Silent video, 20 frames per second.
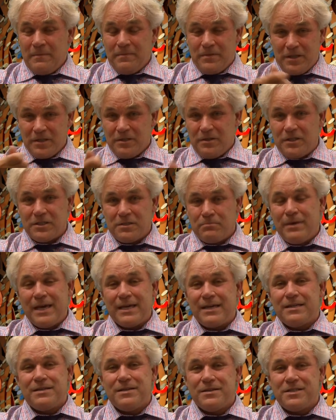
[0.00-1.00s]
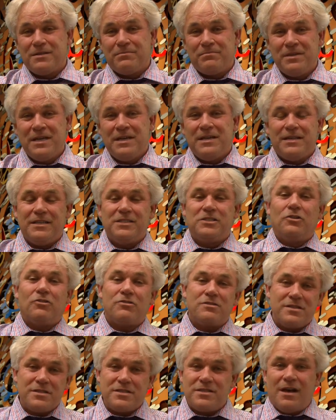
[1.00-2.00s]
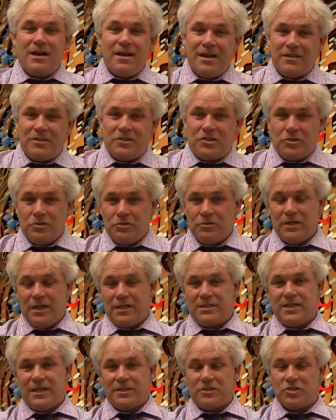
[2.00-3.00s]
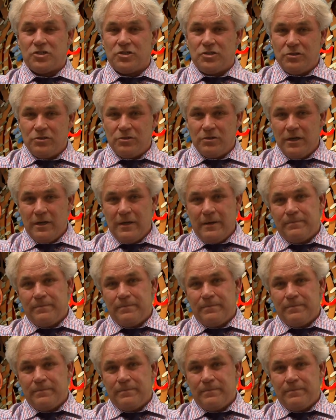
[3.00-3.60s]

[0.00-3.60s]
the, this mechanism is not designed to attach to